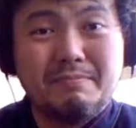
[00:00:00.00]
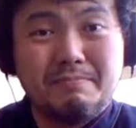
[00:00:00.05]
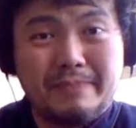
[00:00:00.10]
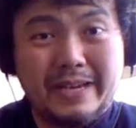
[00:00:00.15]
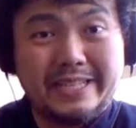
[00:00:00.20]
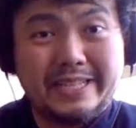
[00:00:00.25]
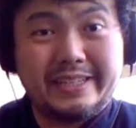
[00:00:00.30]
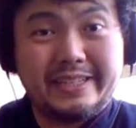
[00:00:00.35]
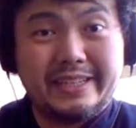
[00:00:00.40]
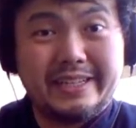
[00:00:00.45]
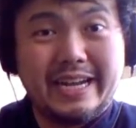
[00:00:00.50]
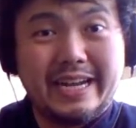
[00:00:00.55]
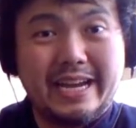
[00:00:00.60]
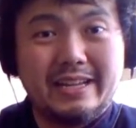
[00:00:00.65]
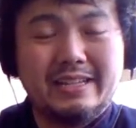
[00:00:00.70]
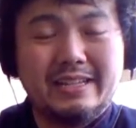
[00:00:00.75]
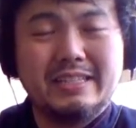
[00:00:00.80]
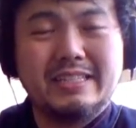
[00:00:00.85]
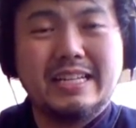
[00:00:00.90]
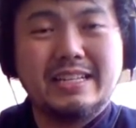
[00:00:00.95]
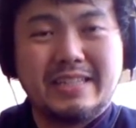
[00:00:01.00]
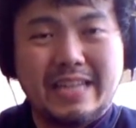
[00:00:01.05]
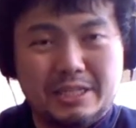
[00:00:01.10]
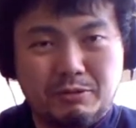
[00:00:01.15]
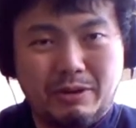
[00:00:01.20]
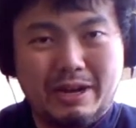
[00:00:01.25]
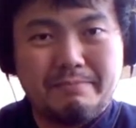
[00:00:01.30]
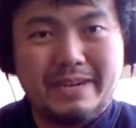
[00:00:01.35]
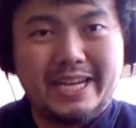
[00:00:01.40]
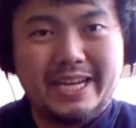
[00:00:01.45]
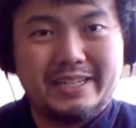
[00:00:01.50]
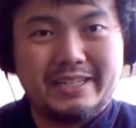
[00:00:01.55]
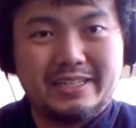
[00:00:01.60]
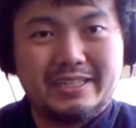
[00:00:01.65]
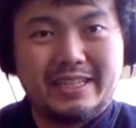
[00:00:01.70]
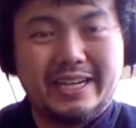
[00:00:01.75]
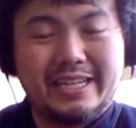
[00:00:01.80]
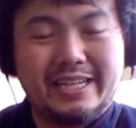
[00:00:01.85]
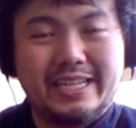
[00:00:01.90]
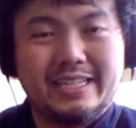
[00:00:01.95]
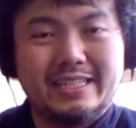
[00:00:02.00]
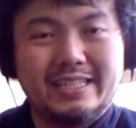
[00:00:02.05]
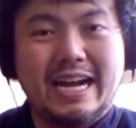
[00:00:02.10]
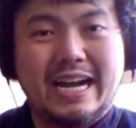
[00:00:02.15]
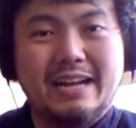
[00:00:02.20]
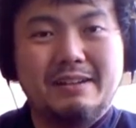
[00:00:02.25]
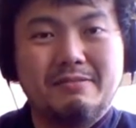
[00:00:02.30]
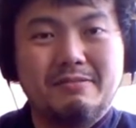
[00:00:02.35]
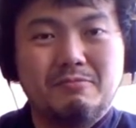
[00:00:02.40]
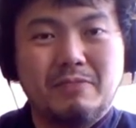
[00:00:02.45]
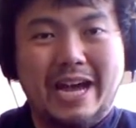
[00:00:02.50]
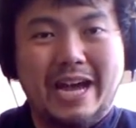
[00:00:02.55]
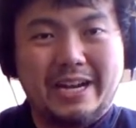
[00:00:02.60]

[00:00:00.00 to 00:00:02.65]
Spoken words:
Basically, that's what I mean. Just he's not